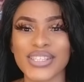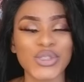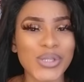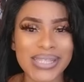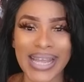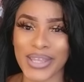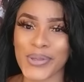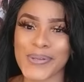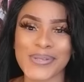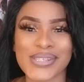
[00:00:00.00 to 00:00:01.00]
just like
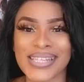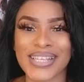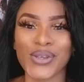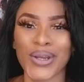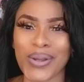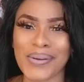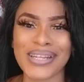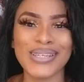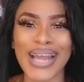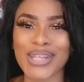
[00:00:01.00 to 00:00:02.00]
your
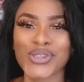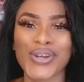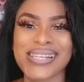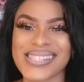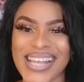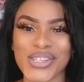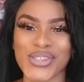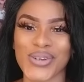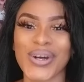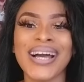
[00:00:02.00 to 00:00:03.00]
natural
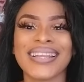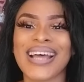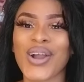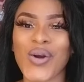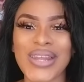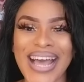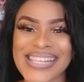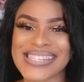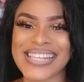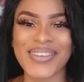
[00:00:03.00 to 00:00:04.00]
stature that God
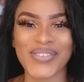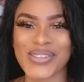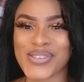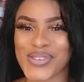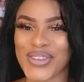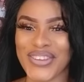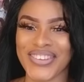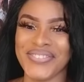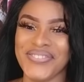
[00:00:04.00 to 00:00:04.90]
has given to